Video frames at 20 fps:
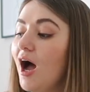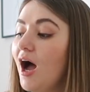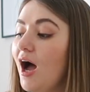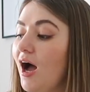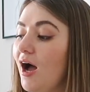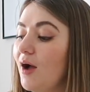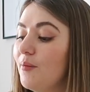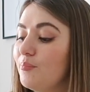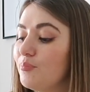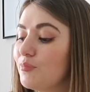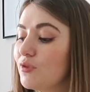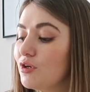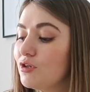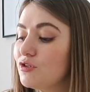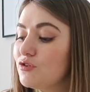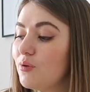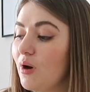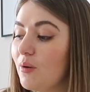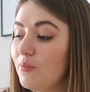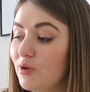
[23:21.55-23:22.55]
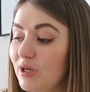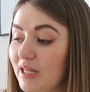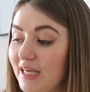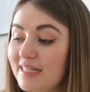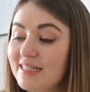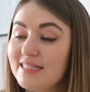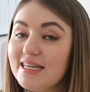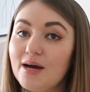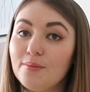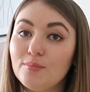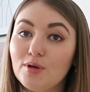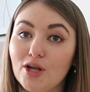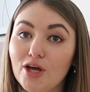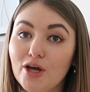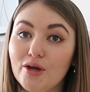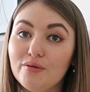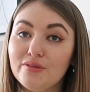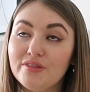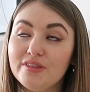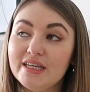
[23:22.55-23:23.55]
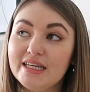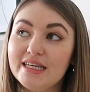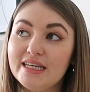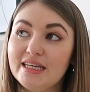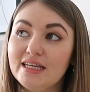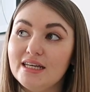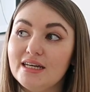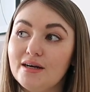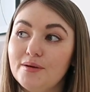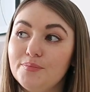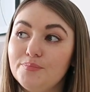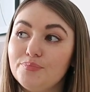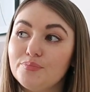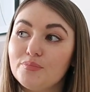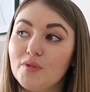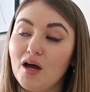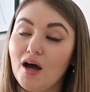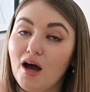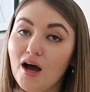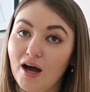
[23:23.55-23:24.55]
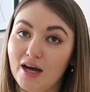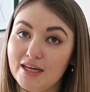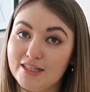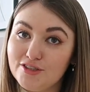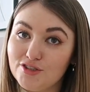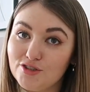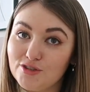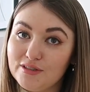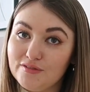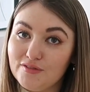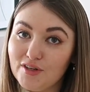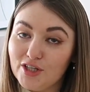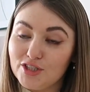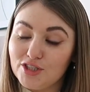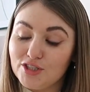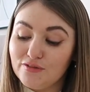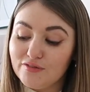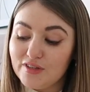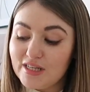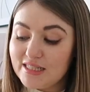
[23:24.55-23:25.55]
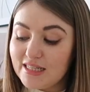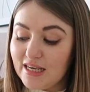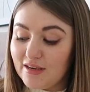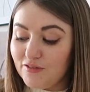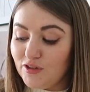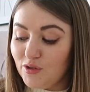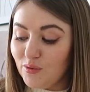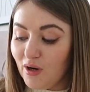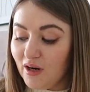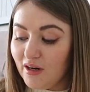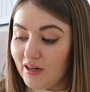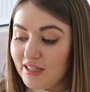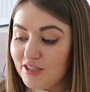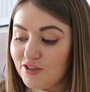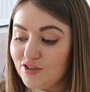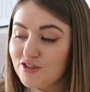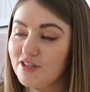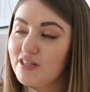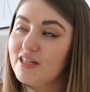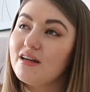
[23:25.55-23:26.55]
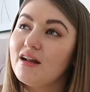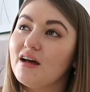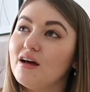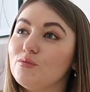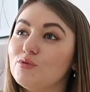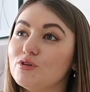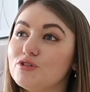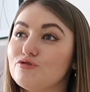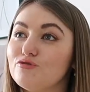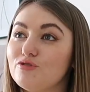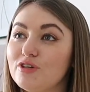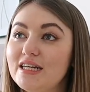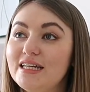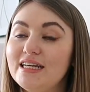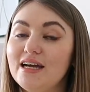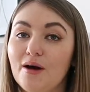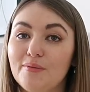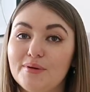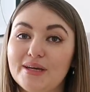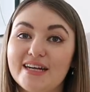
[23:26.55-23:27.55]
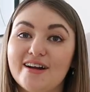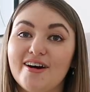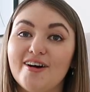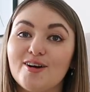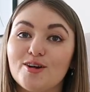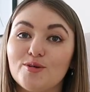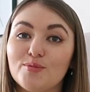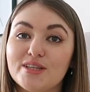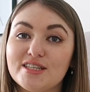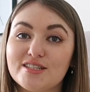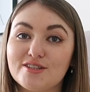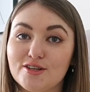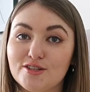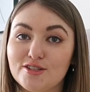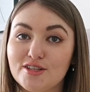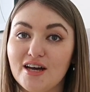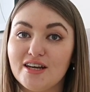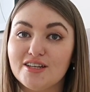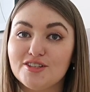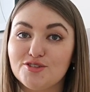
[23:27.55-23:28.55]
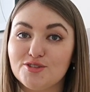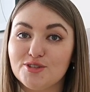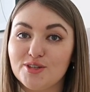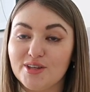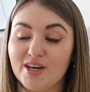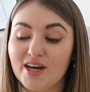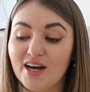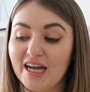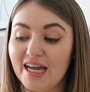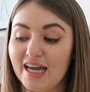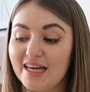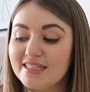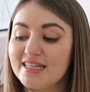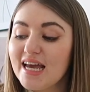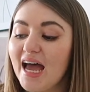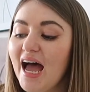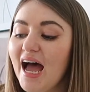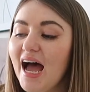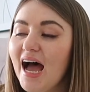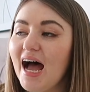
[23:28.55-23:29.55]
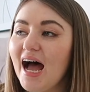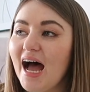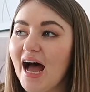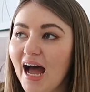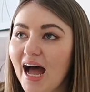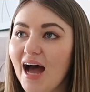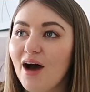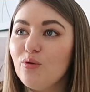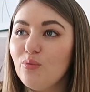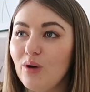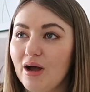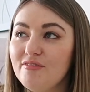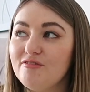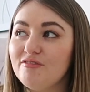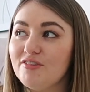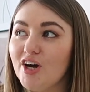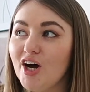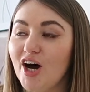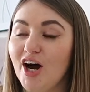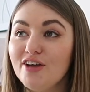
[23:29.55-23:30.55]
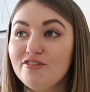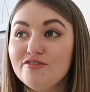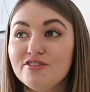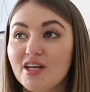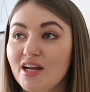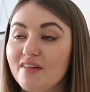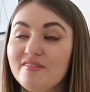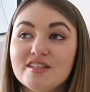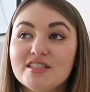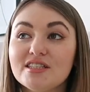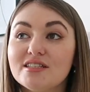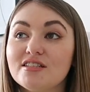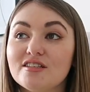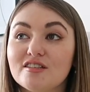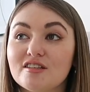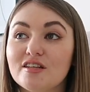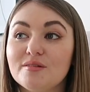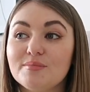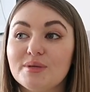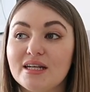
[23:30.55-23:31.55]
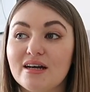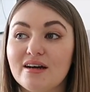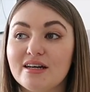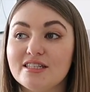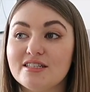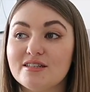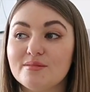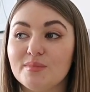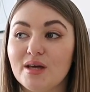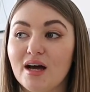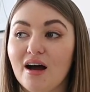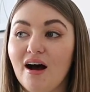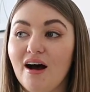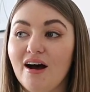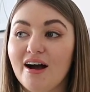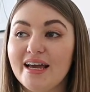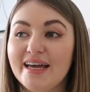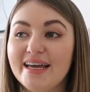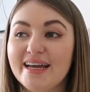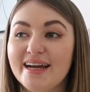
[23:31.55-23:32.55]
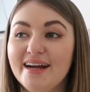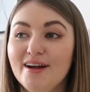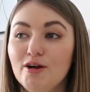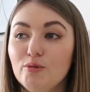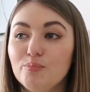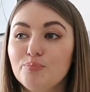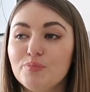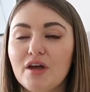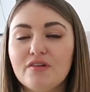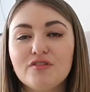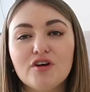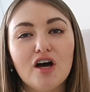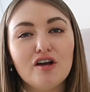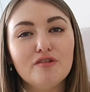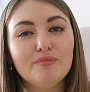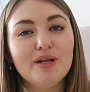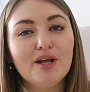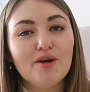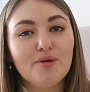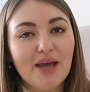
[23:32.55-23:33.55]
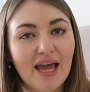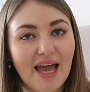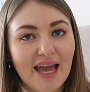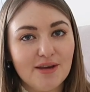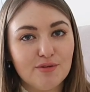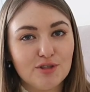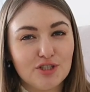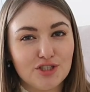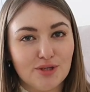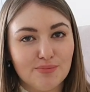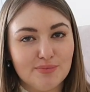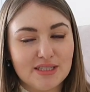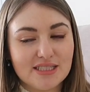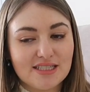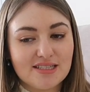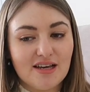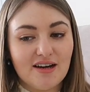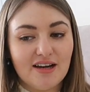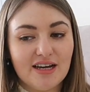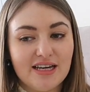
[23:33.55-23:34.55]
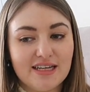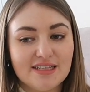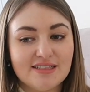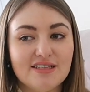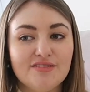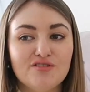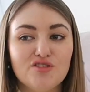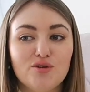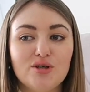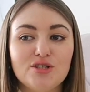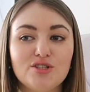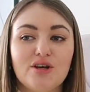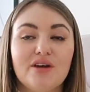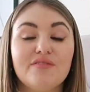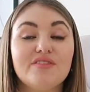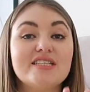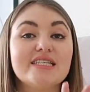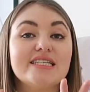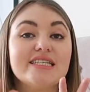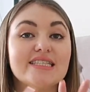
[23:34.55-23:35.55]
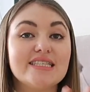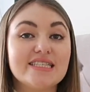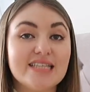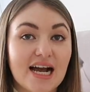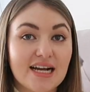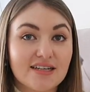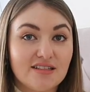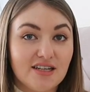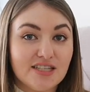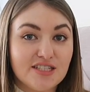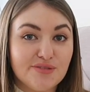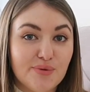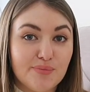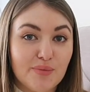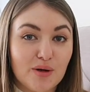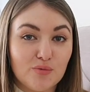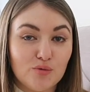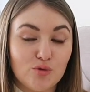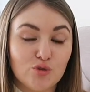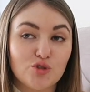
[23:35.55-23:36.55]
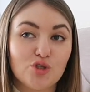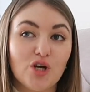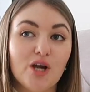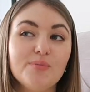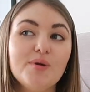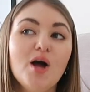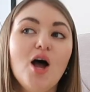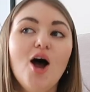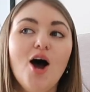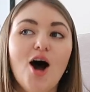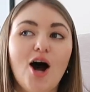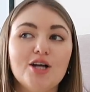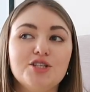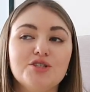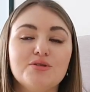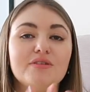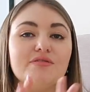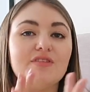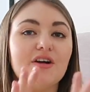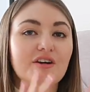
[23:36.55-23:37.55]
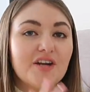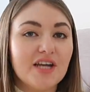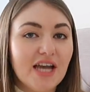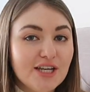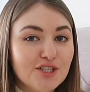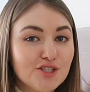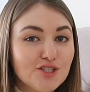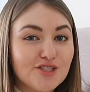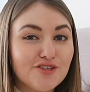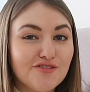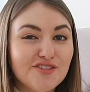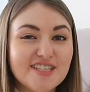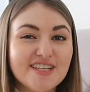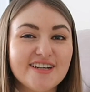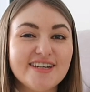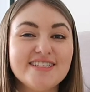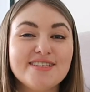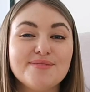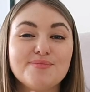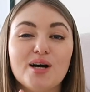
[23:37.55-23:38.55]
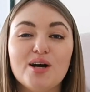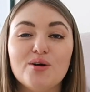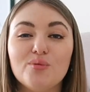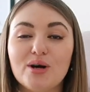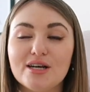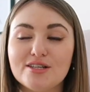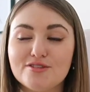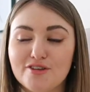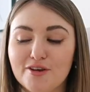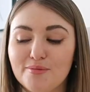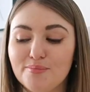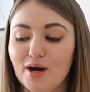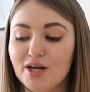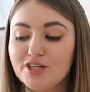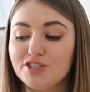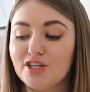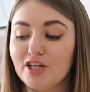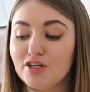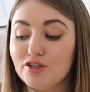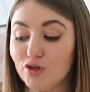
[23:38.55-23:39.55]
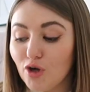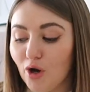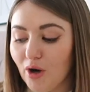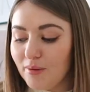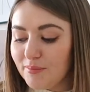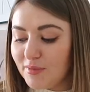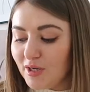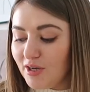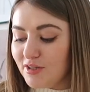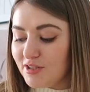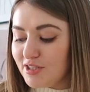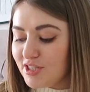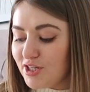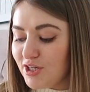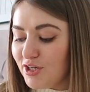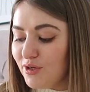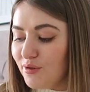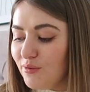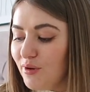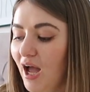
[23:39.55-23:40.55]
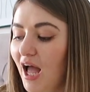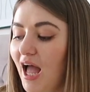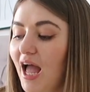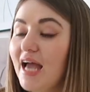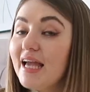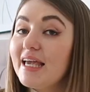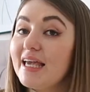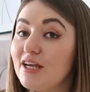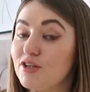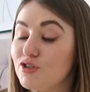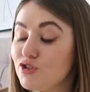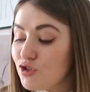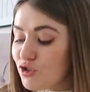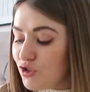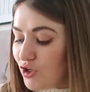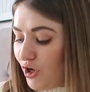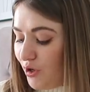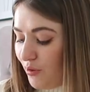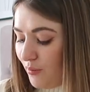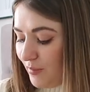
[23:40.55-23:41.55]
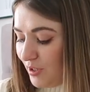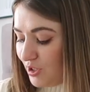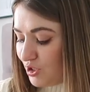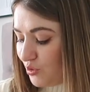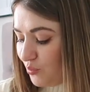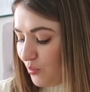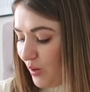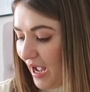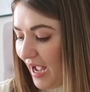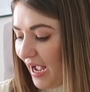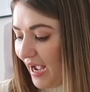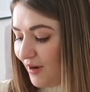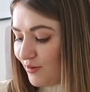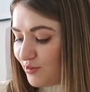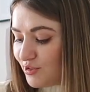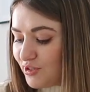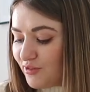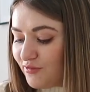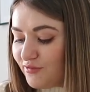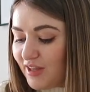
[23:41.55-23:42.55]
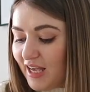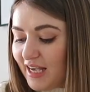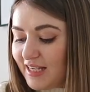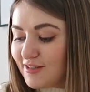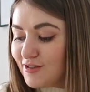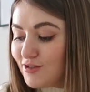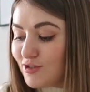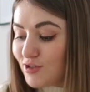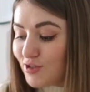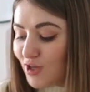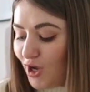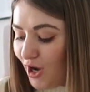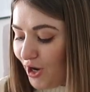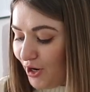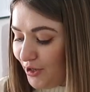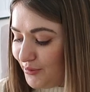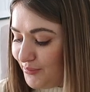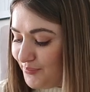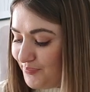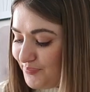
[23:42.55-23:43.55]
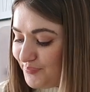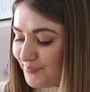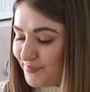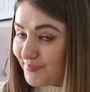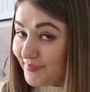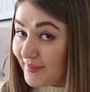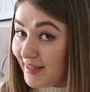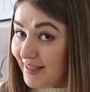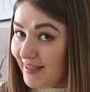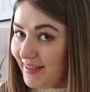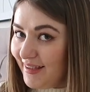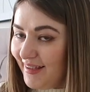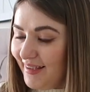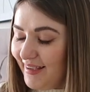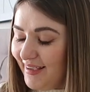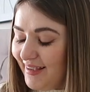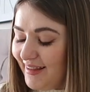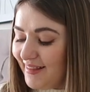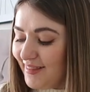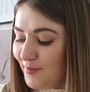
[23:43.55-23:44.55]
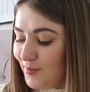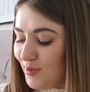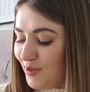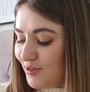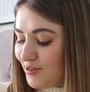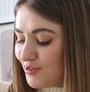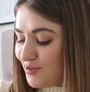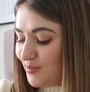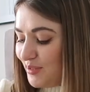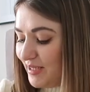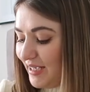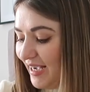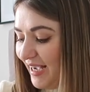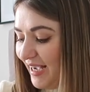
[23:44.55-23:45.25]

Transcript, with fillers: Um, so I will link down below the high street version of this if you are interested and I was really owing and ahhing whether to go to the high street or the high end however I feel like this is just going to be an item that I I've kind of been okay with jumping to the high end because even though I don't have this exact item in my wardrobe I do have variations of this item that I wear so much and I know I'm going to get so much wear out of this so in the box we